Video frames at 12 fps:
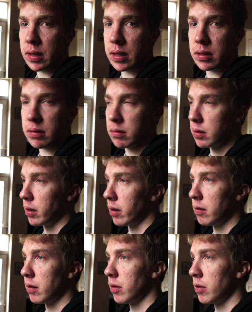It's, you
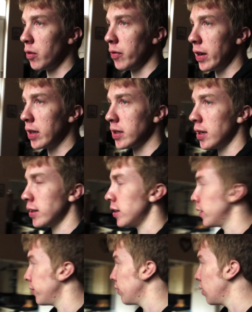know, I've got nothing
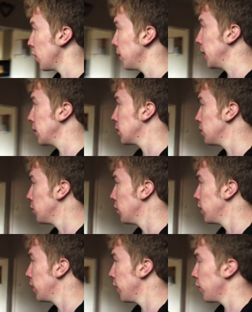exciting to vlog about,
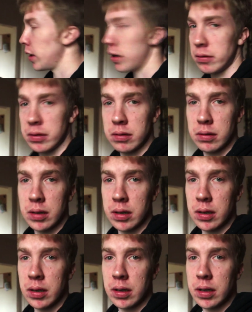but everyone else
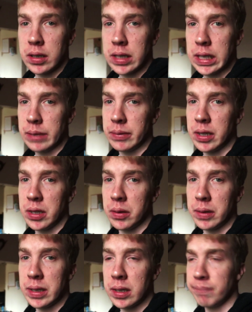seems to
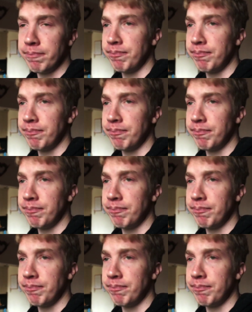do it.